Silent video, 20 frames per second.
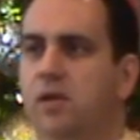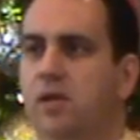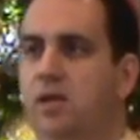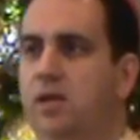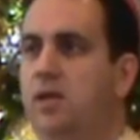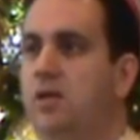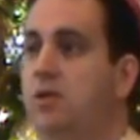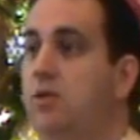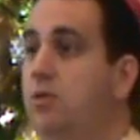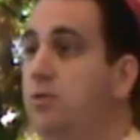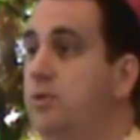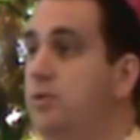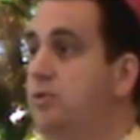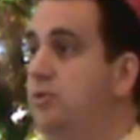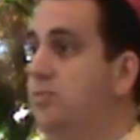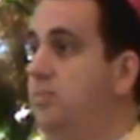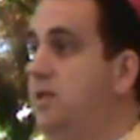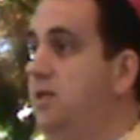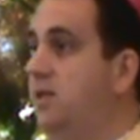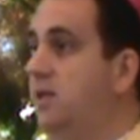he who was
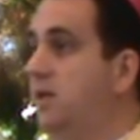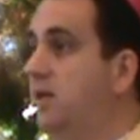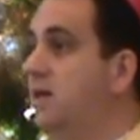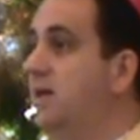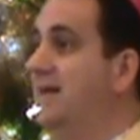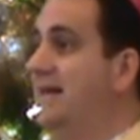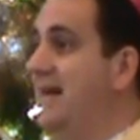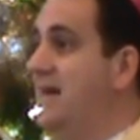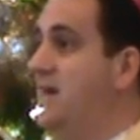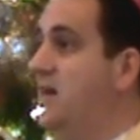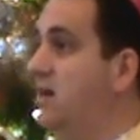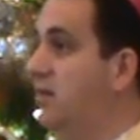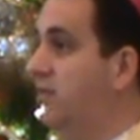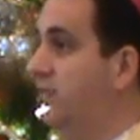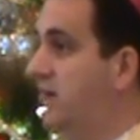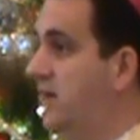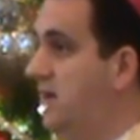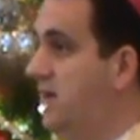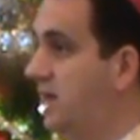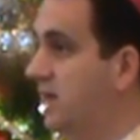to be the King
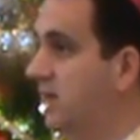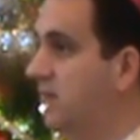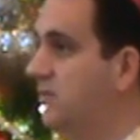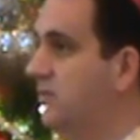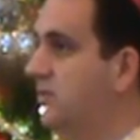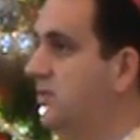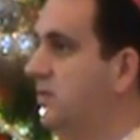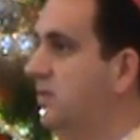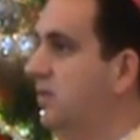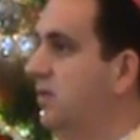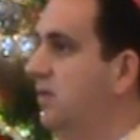of Kings,